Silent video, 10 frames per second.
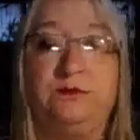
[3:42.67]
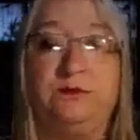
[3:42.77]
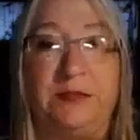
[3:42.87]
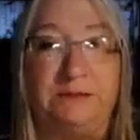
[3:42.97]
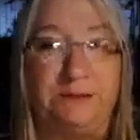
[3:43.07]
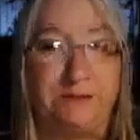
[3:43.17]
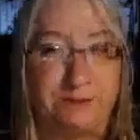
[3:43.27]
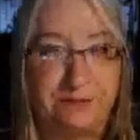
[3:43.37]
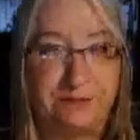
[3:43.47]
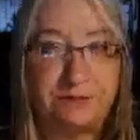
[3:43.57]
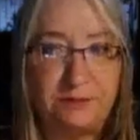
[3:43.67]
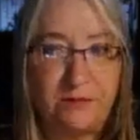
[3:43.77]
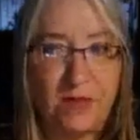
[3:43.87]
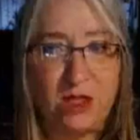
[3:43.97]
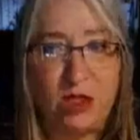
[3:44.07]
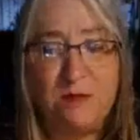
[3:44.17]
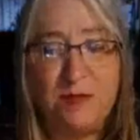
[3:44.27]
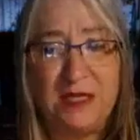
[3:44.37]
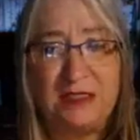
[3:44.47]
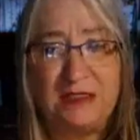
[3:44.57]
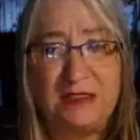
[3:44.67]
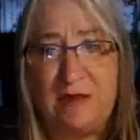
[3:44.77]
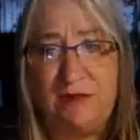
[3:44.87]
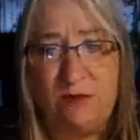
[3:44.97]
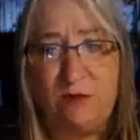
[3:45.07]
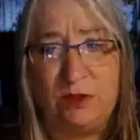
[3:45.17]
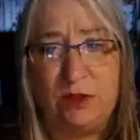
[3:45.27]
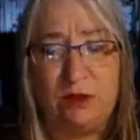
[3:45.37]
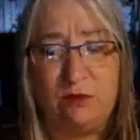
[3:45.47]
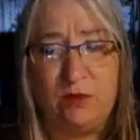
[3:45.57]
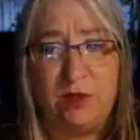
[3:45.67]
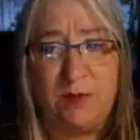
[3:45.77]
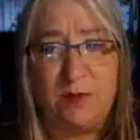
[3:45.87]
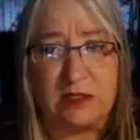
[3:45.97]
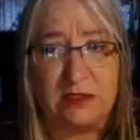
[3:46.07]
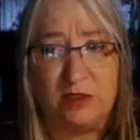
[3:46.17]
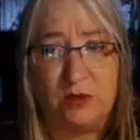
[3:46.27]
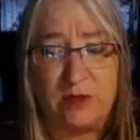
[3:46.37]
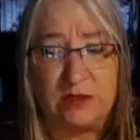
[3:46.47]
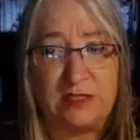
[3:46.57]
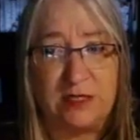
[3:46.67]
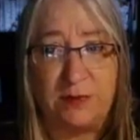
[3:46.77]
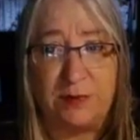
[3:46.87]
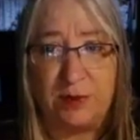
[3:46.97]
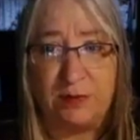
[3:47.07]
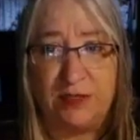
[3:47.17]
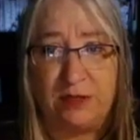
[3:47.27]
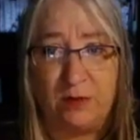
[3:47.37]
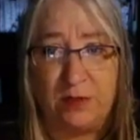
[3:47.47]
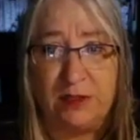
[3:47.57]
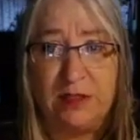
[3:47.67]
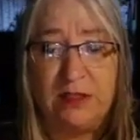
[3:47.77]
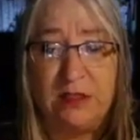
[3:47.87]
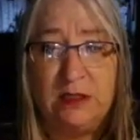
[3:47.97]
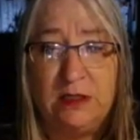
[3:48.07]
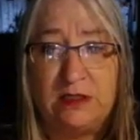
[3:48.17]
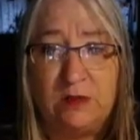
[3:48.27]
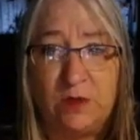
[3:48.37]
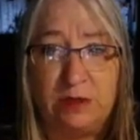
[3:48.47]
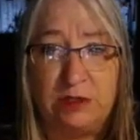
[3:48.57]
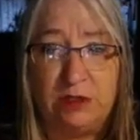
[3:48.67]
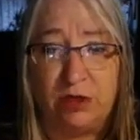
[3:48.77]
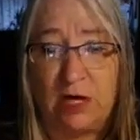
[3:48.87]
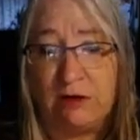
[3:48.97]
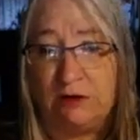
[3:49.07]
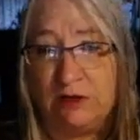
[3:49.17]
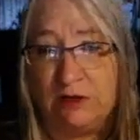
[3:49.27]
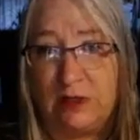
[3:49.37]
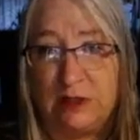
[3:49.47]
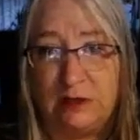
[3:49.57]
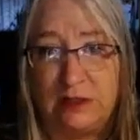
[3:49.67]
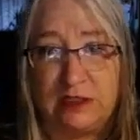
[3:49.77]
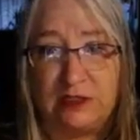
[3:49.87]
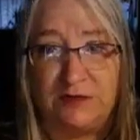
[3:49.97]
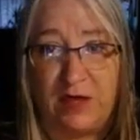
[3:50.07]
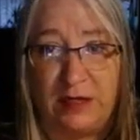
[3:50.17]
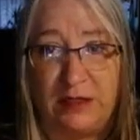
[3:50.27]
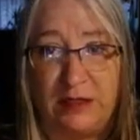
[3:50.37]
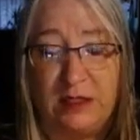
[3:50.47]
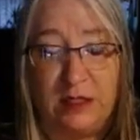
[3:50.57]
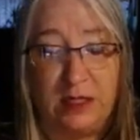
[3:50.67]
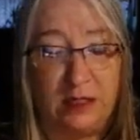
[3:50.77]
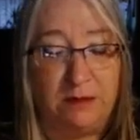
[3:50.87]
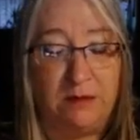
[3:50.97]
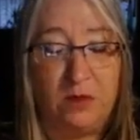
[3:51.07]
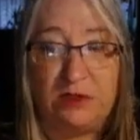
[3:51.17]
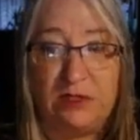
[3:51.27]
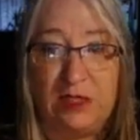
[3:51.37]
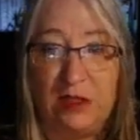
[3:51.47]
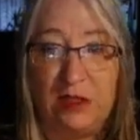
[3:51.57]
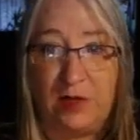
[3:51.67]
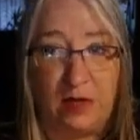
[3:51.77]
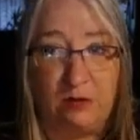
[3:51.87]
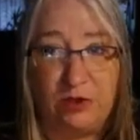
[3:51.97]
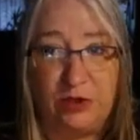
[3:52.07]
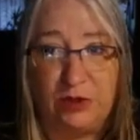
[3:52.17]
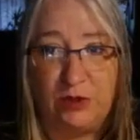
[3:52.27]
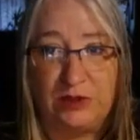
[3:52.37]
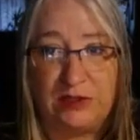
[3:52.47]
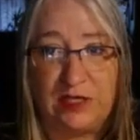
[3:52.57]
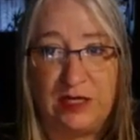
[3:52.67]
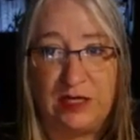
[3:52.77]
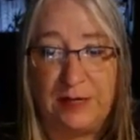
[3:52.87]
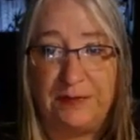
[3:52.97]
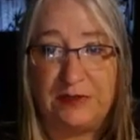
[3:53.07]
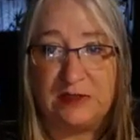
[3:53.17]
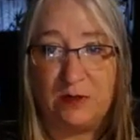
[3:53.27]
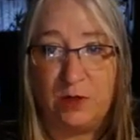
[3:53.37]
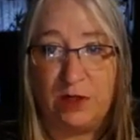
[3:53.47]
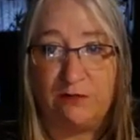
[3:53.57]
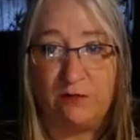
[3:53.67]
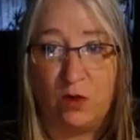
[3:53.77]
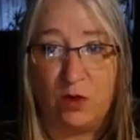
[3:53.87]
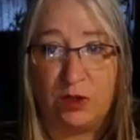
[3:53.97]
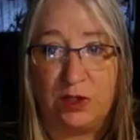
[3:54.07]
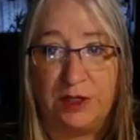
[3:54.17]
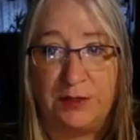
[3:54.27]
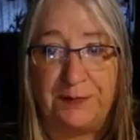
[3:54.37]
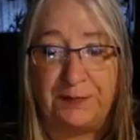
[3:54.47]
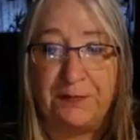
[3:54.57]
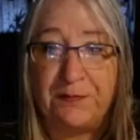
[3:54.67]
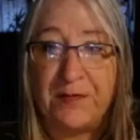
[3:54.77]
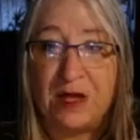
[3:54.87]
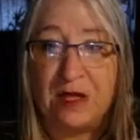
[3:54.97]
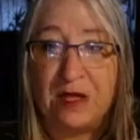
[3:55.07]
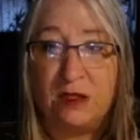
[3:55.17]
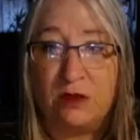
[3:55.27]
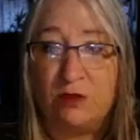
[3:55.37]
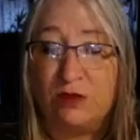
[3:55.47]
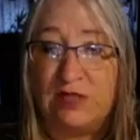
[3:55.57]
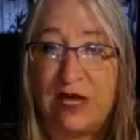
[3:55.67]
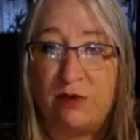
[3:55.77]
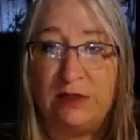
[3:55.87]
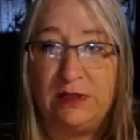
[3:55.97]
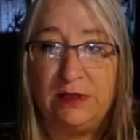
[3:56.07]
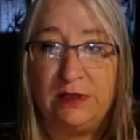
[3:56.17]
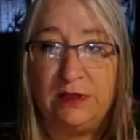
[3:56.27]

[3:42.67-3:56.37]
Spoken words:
But you may decide even with the box that you want to set up a permanent one somewhere in your house, and that's fine. Most likely what I will do is set it up somewhere through Samhain,